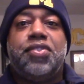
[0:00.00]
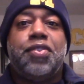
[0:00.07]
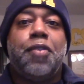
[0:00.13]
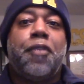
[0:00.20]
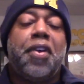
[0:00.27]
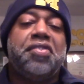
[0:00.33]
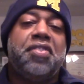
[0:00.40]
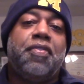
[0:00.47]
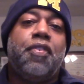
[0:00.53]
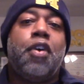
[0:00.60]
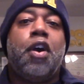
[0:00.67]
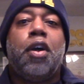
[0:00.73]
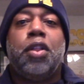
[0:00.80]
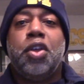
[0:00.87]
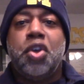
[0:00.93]
So first of
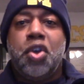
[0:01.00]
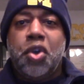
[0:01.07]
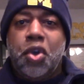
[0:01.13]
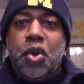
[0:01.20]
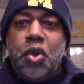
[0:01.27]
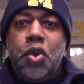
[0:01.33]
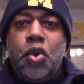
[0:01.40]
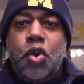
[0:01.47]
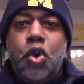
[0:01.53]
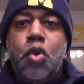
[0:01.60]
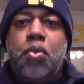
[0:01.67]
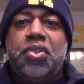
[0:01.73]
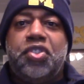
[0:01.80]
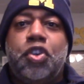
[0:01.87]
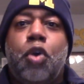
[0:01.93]
all, who
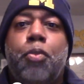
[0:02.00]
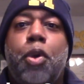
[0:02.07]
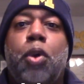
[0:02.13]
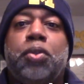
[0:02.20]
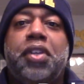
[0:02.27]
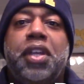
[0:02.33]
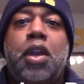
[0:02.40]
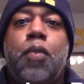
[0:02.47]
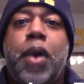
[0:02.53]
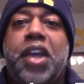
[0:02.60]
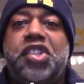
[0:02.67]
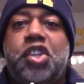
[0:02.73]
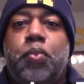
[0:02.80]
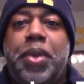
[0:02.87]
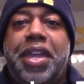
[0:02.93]
was Joe Bolden and why should